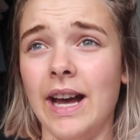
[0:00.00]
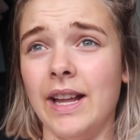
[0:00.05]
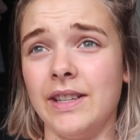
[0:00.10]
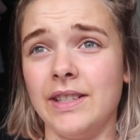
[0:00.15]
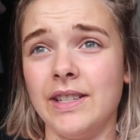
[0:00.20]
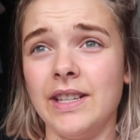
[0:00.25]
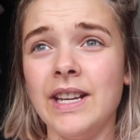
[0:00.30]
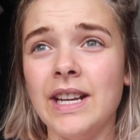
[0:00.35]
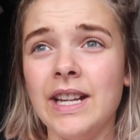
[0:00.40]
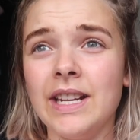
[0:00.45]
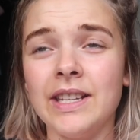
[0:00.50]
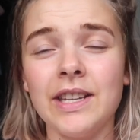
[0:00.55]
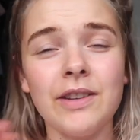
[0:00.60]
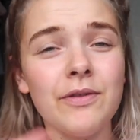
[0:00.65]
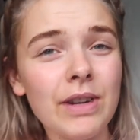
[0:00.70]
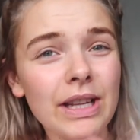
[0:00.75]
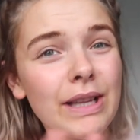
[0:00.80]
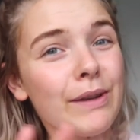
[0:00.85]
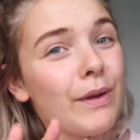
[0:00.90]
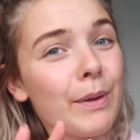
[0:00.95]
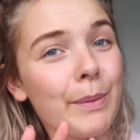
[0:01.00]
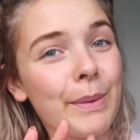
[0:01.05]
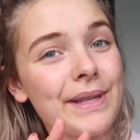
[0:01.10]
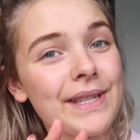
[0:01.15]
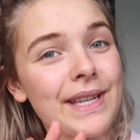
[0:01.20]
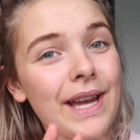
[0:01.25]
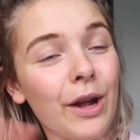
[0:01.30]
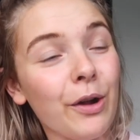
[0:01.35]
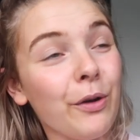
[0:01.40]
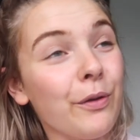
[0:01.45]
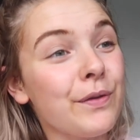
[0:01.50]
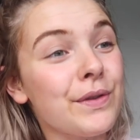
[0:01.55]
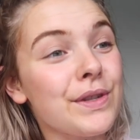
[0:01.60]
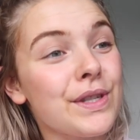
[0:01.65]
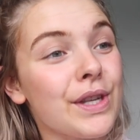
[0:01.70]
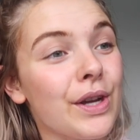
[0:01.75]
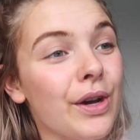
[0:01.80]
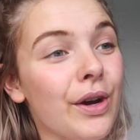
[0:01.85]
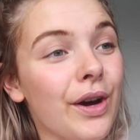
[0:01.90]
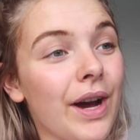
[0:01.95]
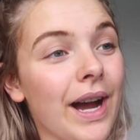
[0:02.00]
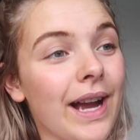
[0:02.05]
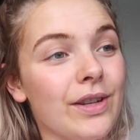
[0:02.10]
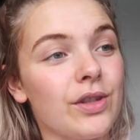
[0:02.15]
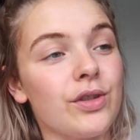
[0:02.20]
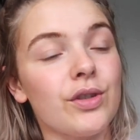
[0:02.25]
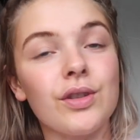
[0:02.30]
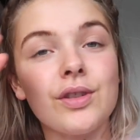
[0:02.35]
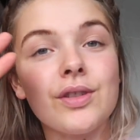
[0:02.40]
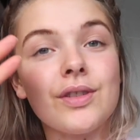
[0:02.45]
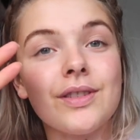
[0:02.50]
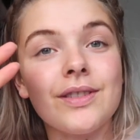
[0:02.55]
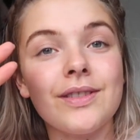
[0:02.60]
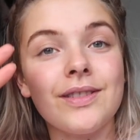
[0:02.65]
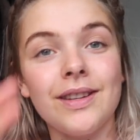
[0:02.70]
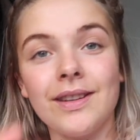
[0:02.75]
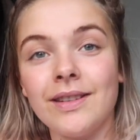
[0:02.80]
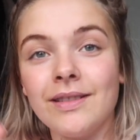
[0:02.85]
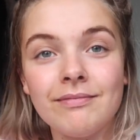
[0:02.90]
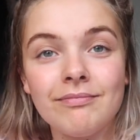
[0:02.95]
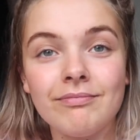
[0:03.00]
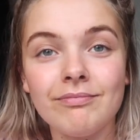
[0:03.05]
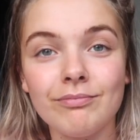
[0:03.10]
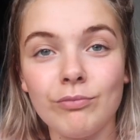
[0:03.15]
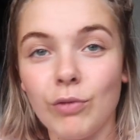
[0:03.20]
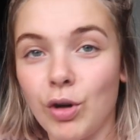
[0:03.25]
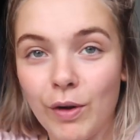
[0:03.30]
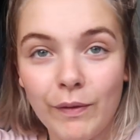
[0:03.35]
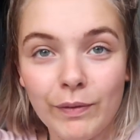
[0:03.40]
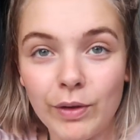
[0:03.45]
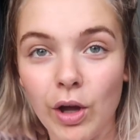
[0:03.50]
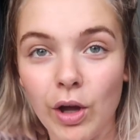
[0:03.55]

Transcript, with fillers: and didn't really feel myself, so I just didn't want to